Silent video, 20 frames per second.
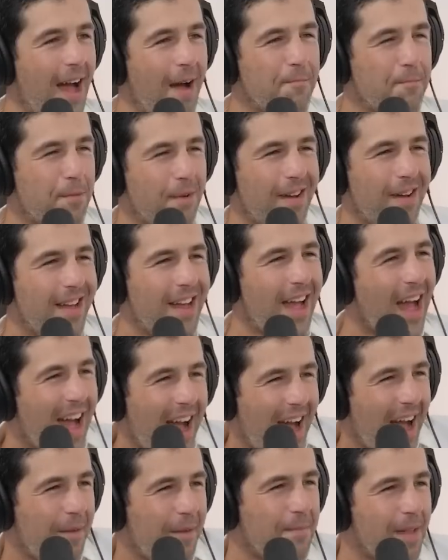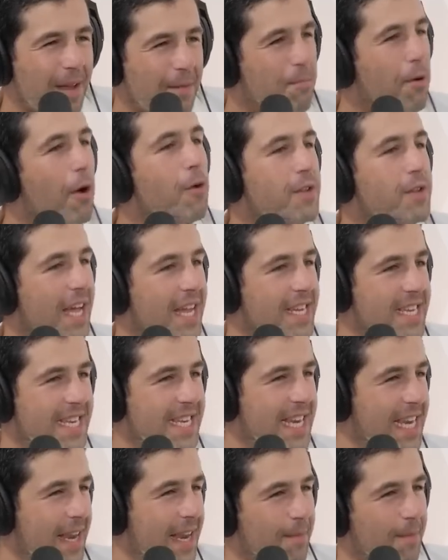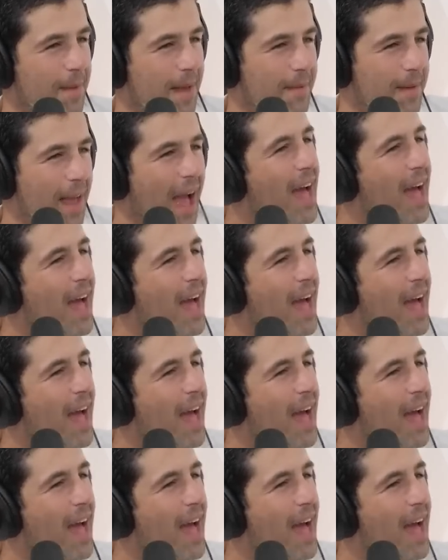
I'm like protesting it maybe.